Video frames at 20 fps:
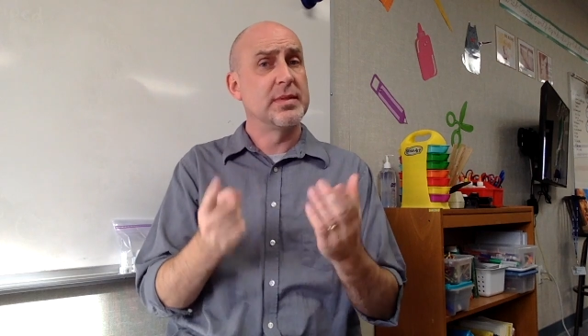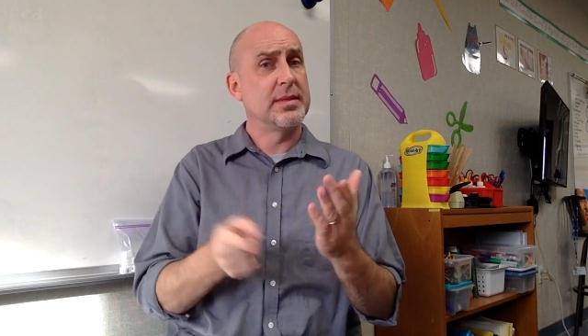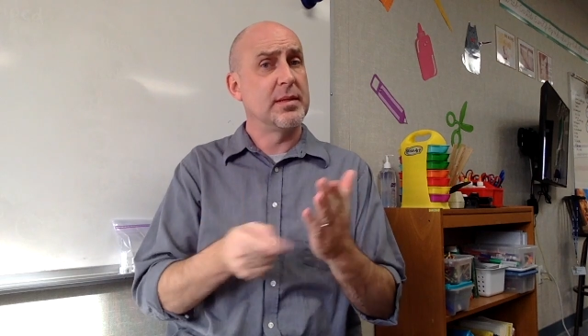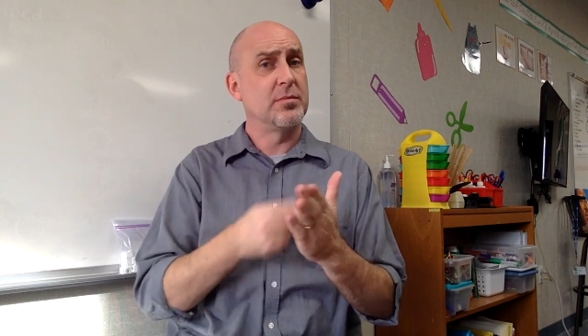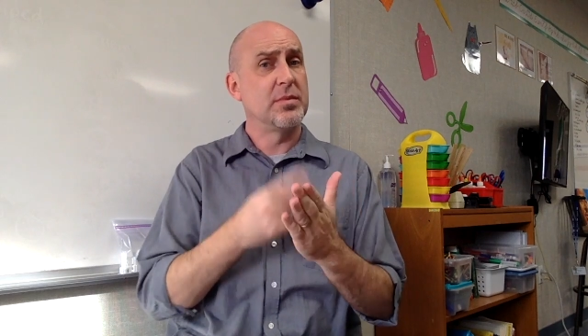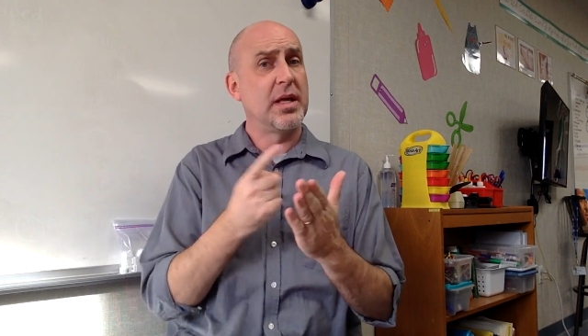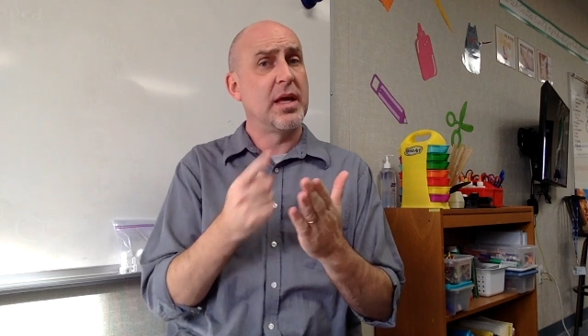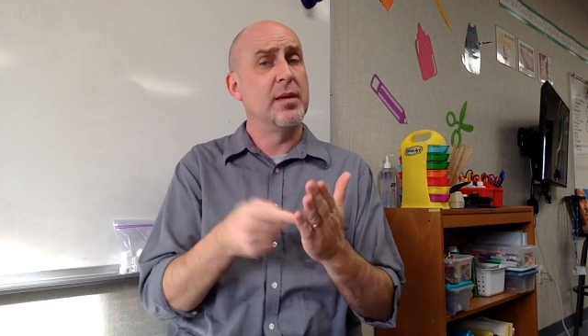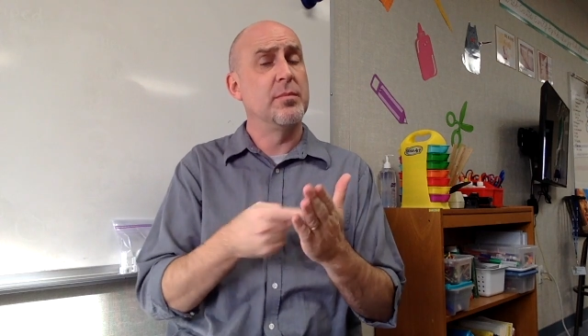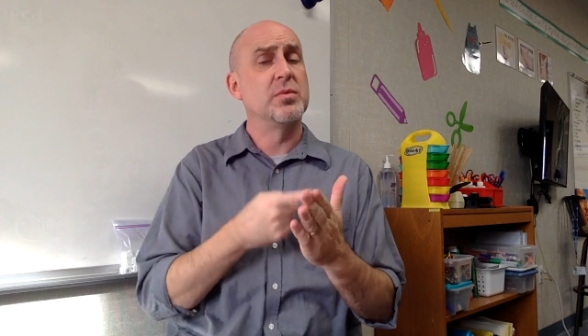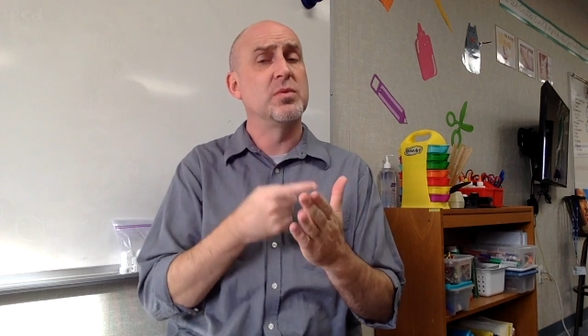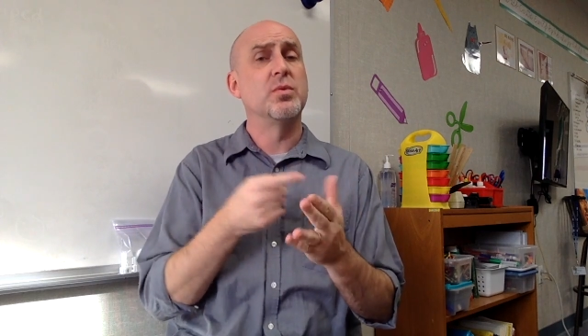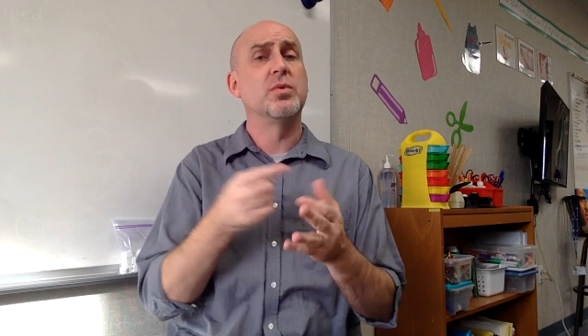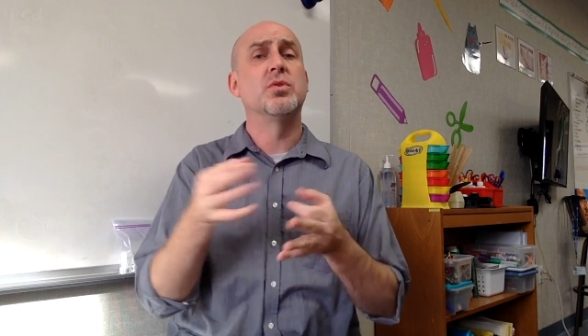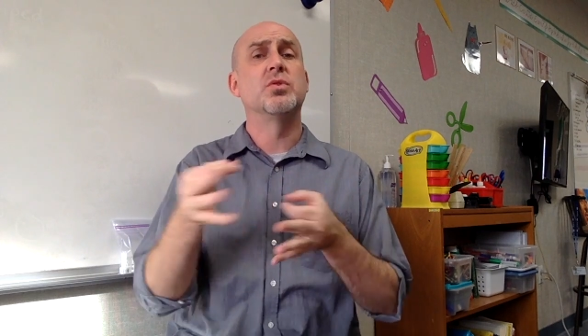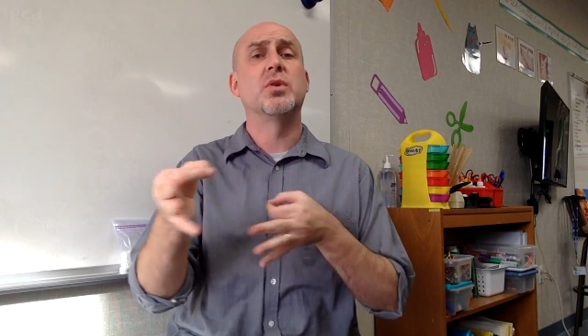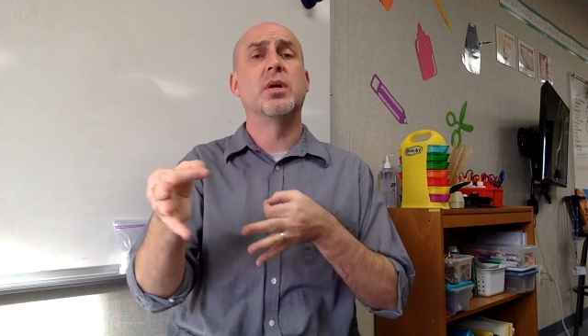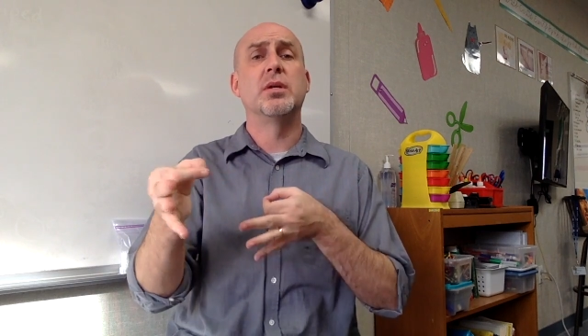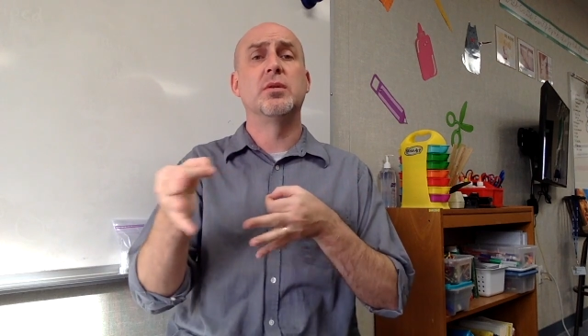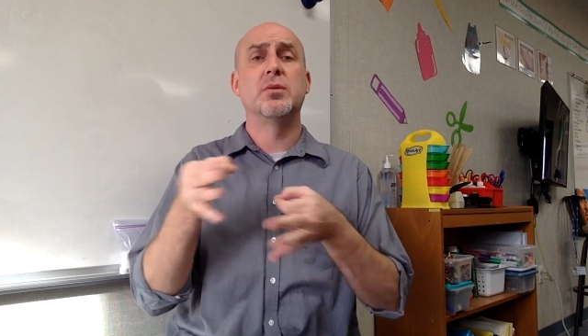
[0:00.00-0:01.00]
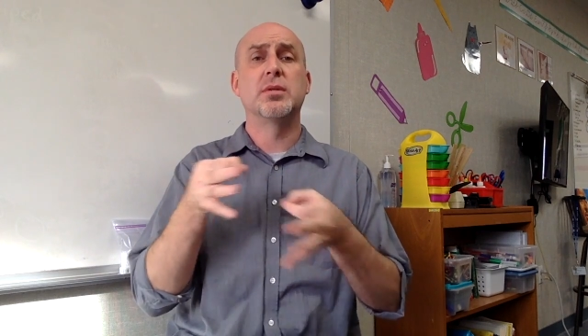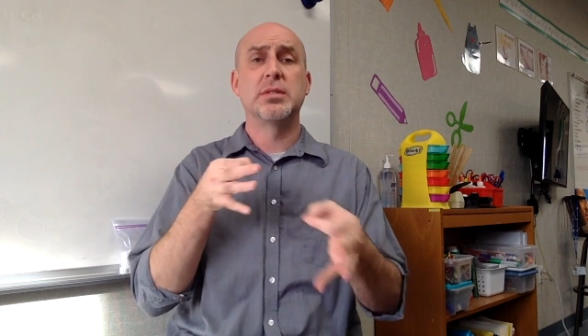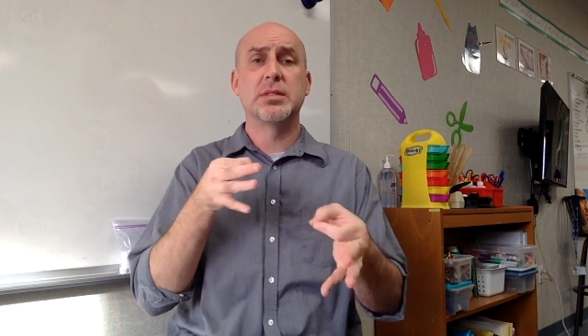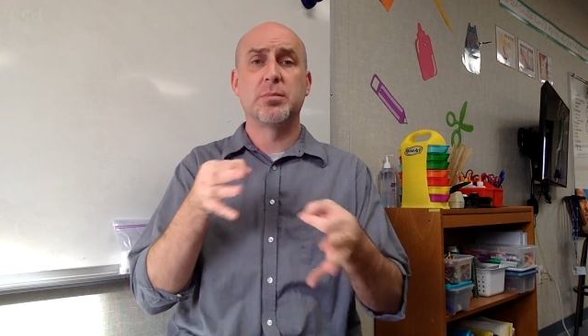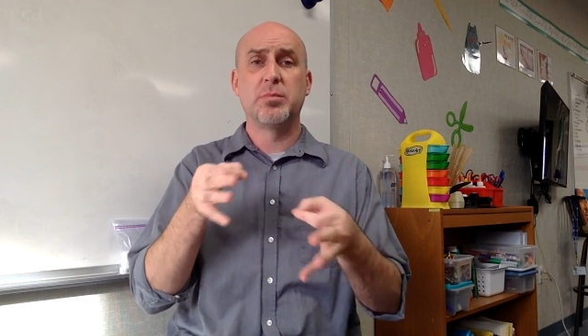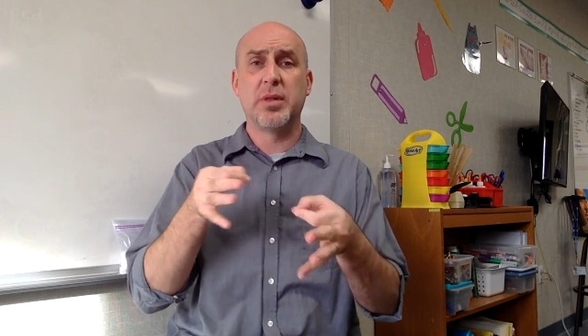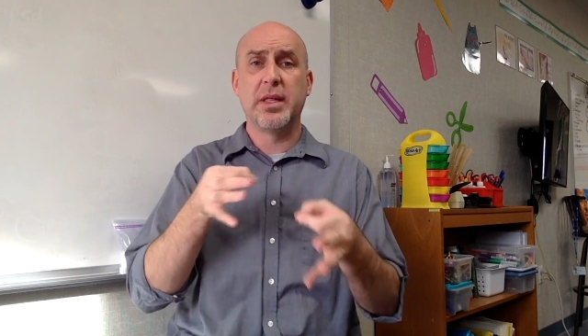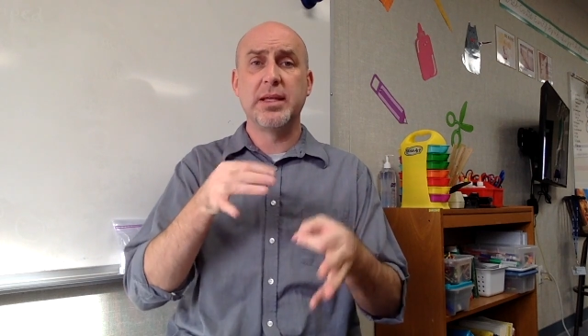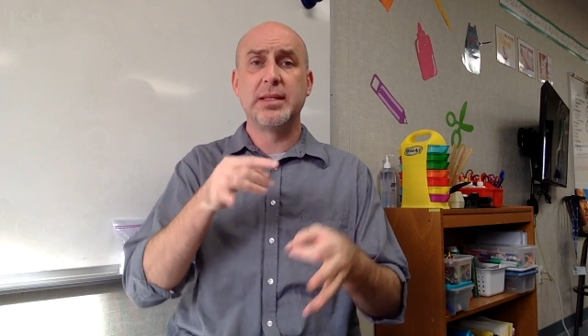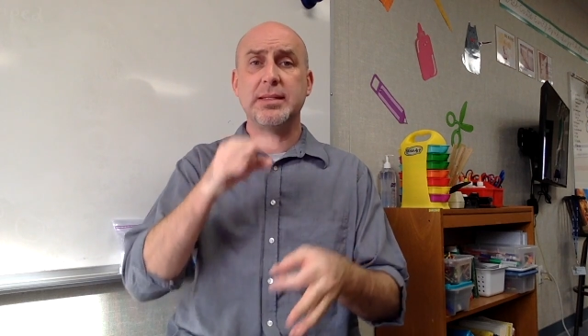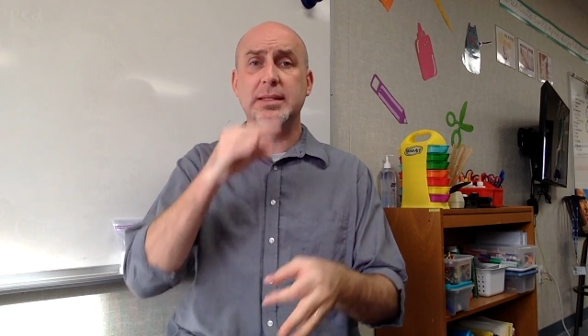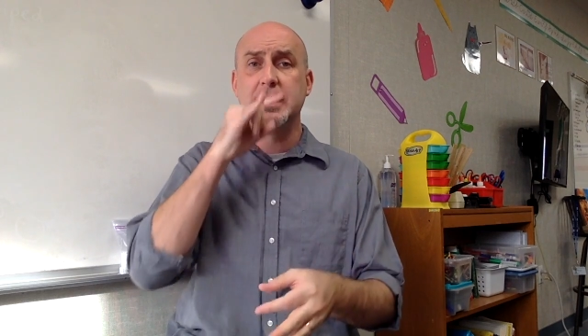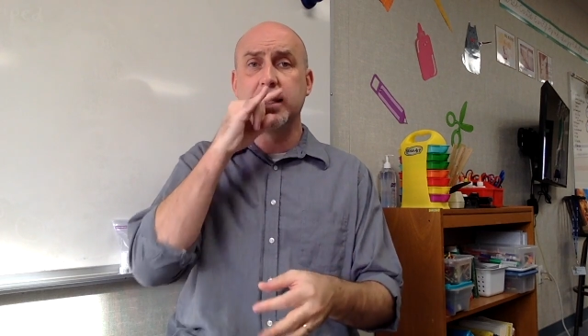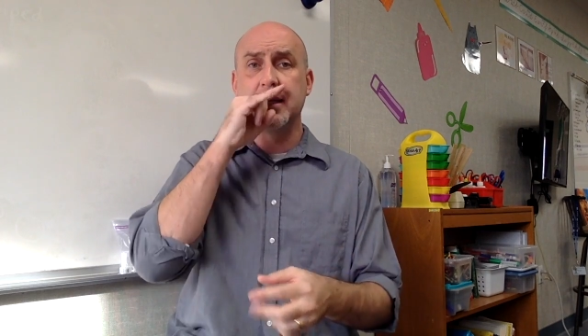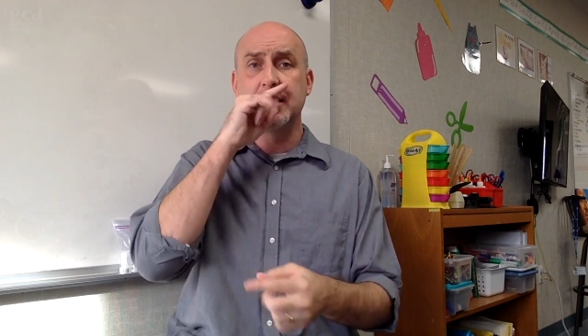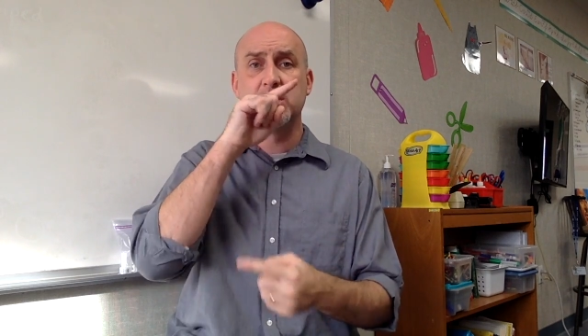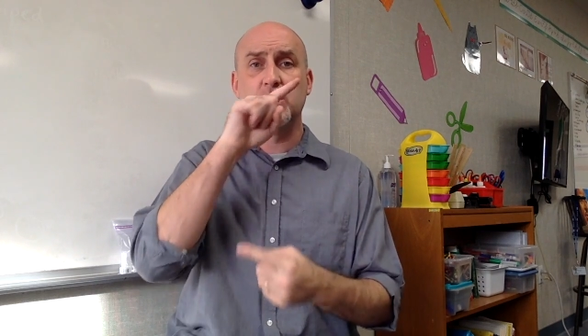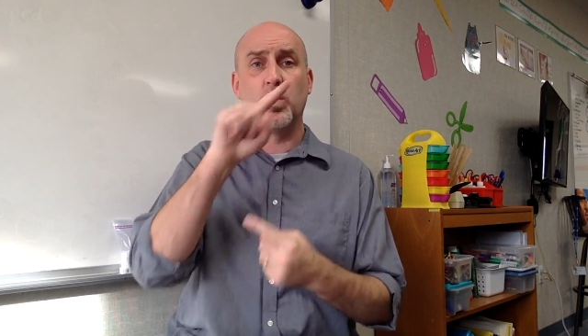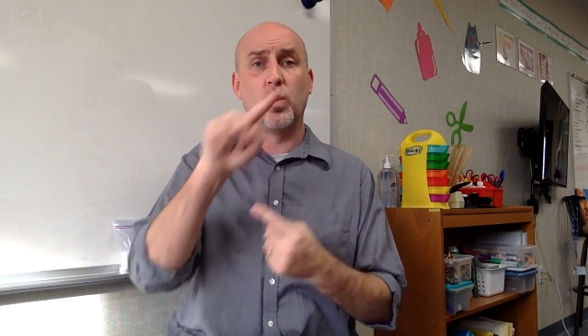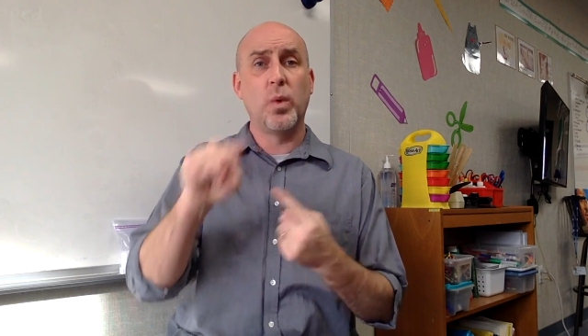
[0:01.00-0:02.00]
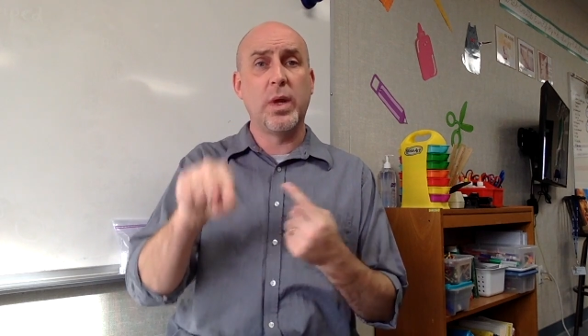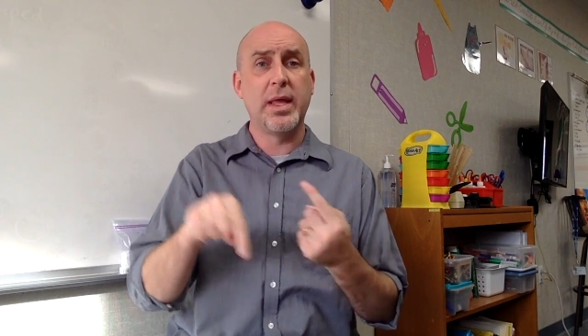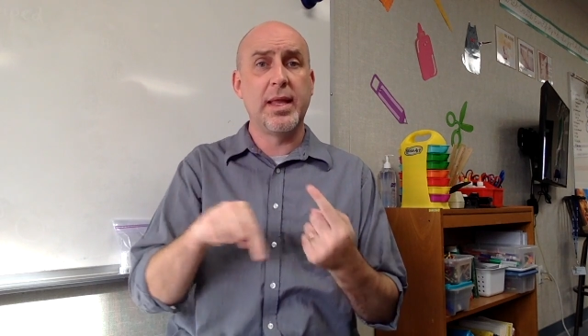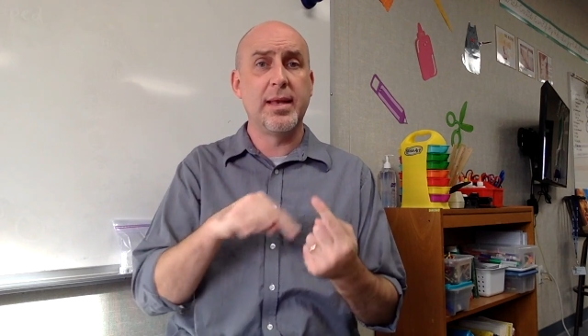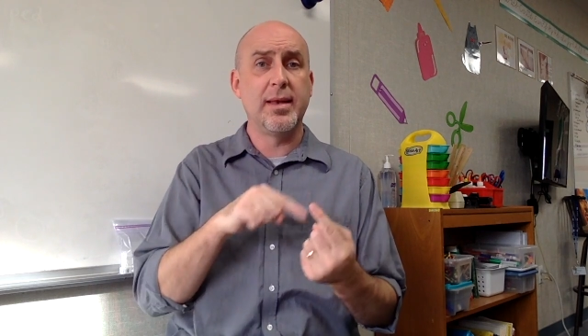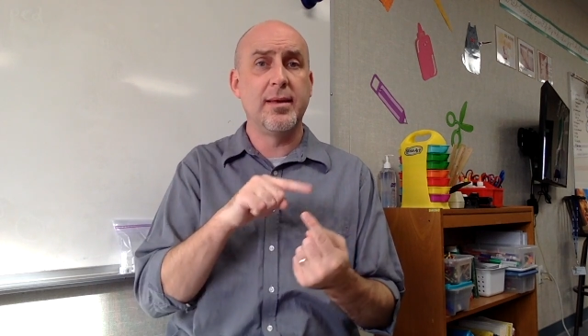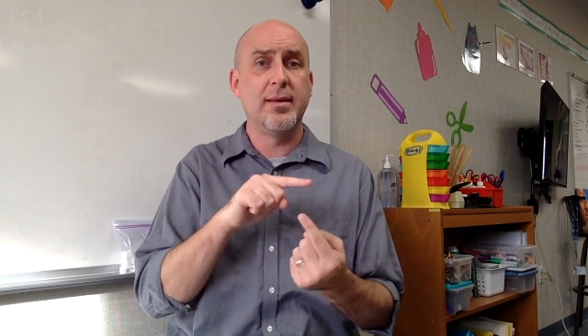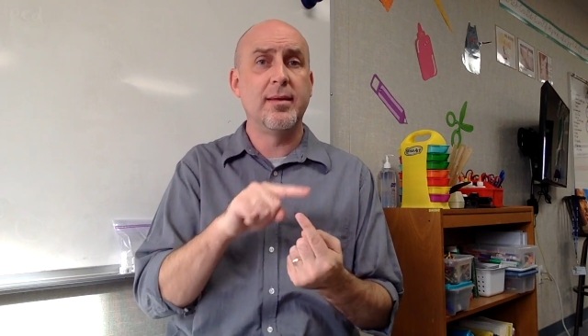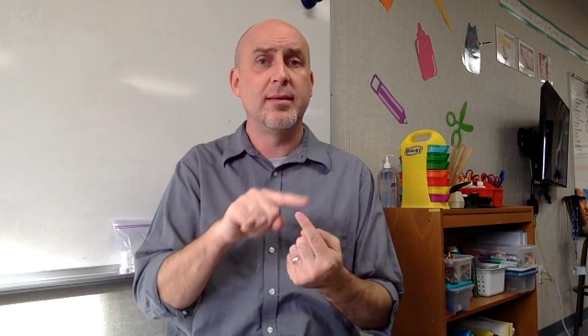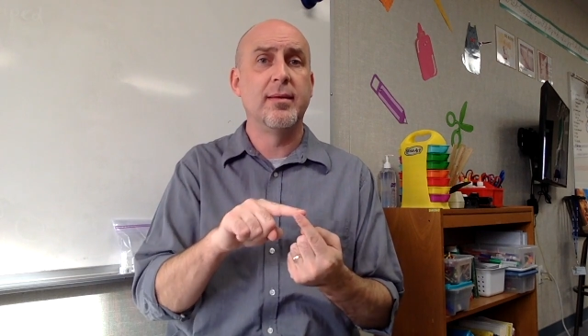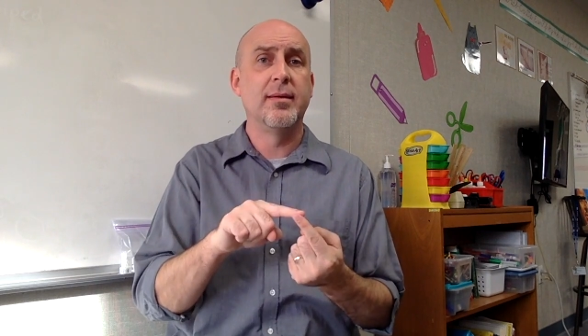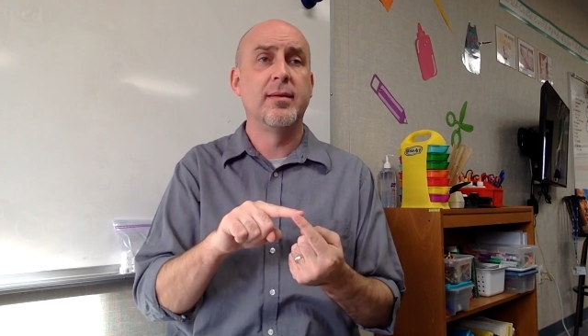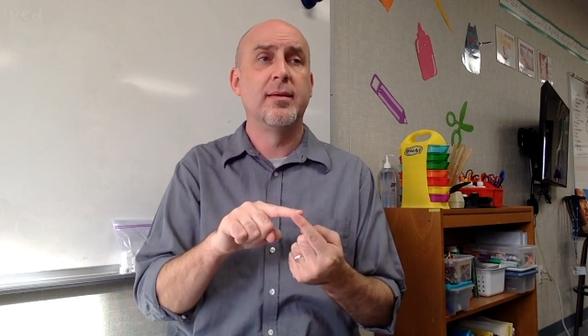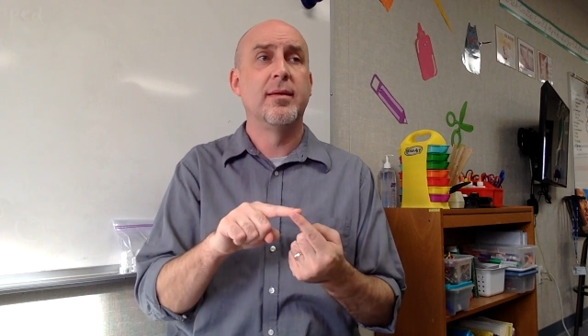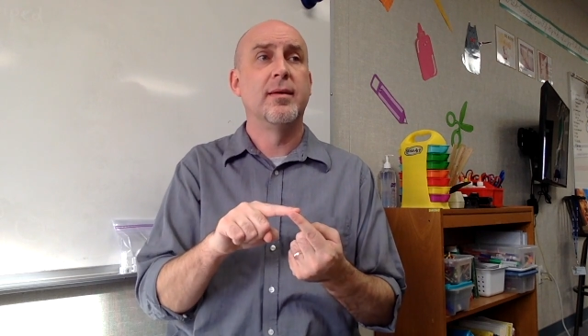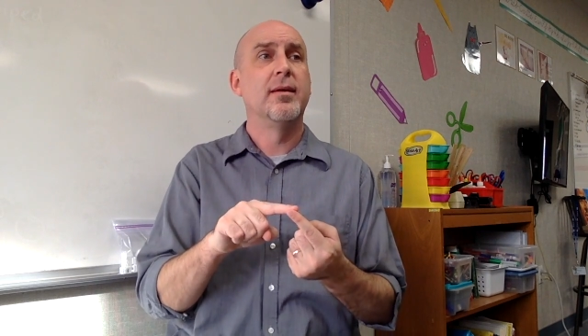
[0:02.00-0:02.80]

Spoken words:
sometimes when they're trying to explain to kids when,